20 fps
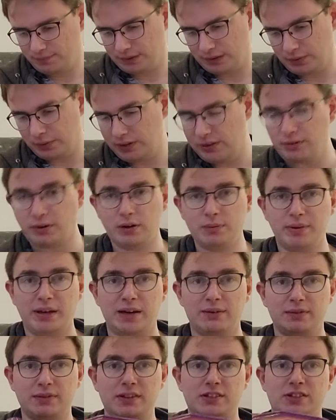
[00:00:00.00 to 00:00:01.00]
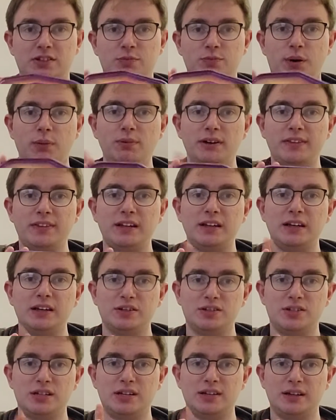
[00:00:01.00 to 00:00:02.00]
whether I'll be able, this is probably the
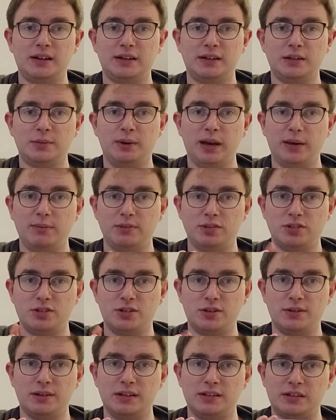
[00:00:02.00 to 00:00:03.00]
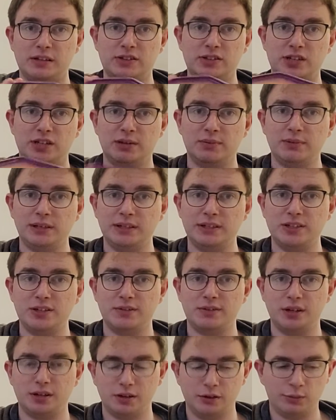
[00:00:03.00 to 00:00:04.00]
last year that I'm going to be able to do this. I genuinely
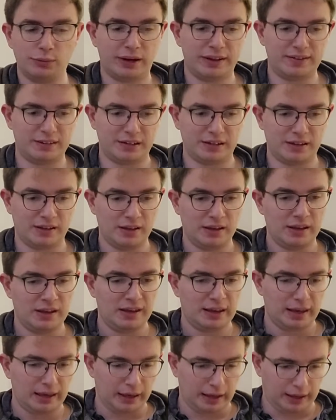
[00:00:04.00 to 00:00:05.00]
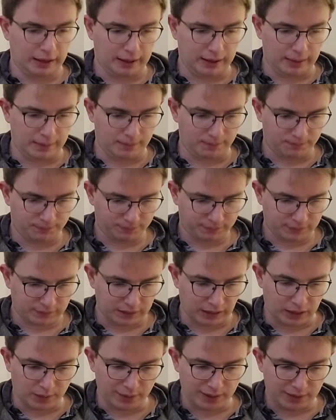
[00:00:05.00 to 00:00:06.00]
don't know whether
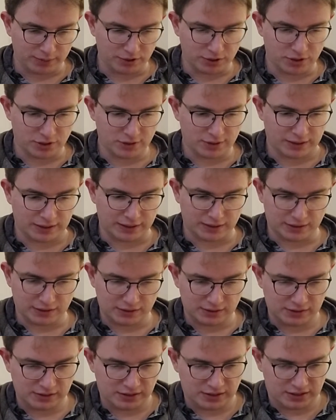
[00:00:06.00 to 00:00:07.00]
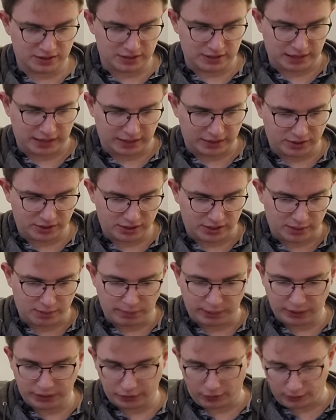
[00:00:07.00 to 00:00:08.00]
I'll be able to do this next year,
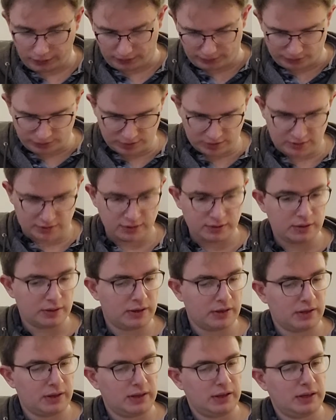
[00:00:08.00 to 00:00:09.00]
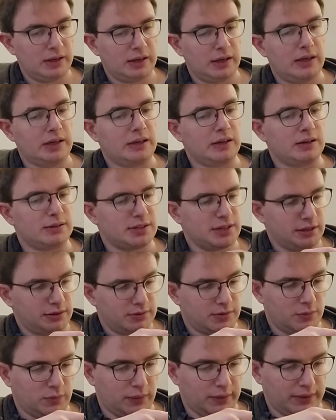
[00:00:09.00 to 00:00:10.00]
because I'll tell
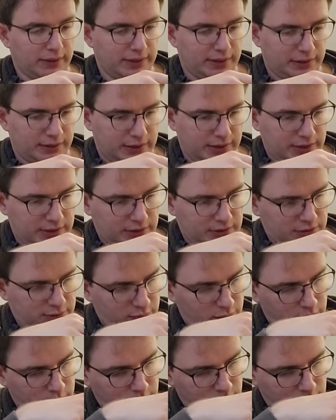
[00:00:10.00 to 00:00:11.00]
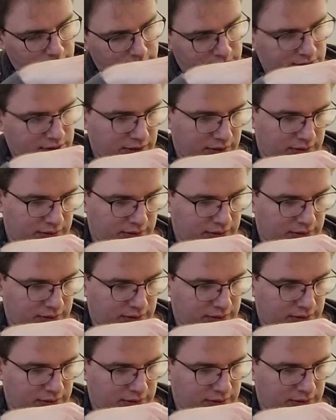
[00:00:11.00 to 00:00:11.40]
you why. It's whilst